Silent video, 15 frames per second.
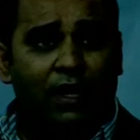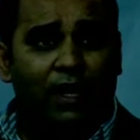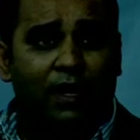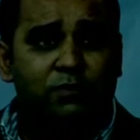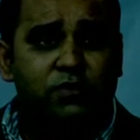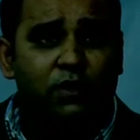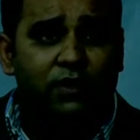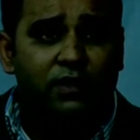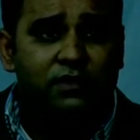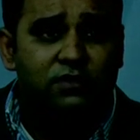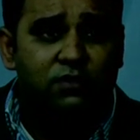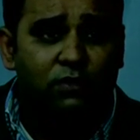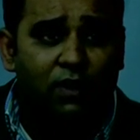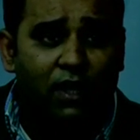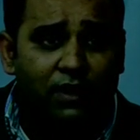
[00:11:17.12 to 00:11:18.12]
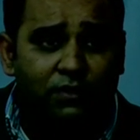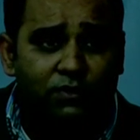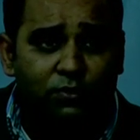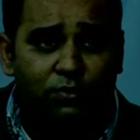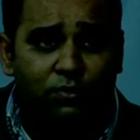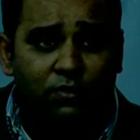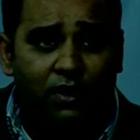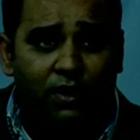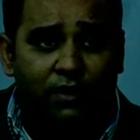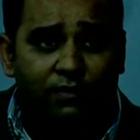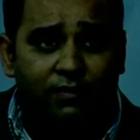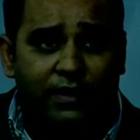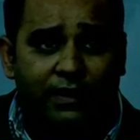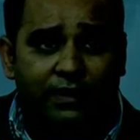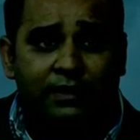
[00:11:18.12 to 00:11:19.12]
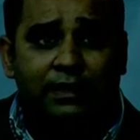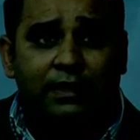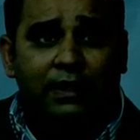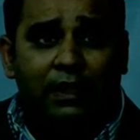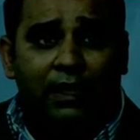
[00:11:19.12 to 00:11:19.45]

I'm sorry, it's so hard to read.